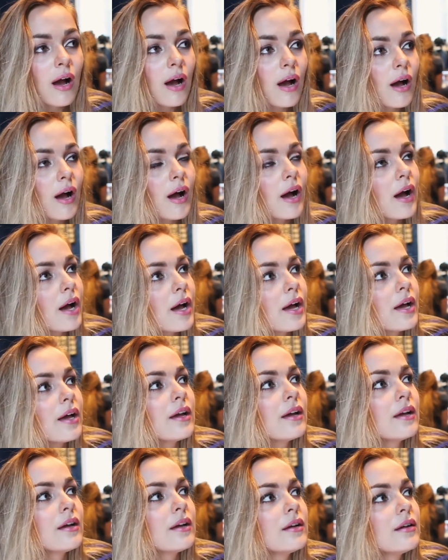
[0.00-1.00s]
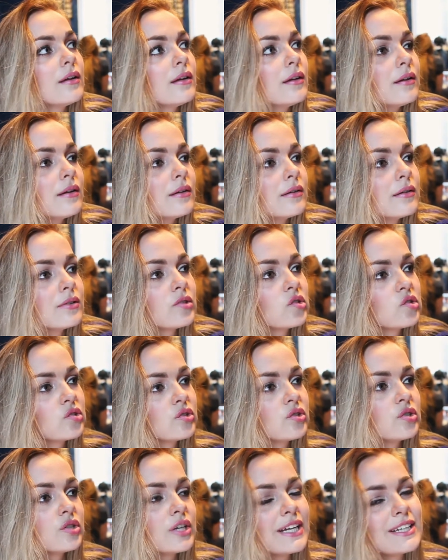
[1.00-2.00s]

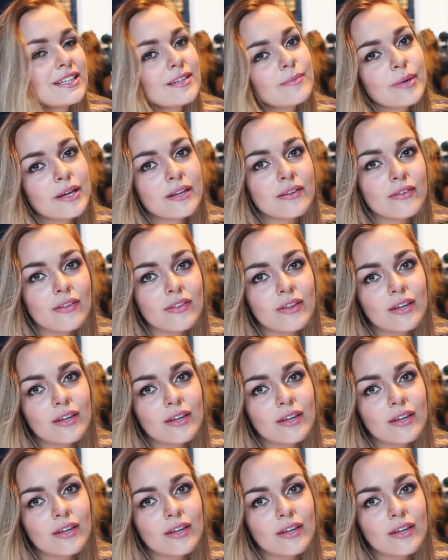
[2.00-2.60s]
It depends on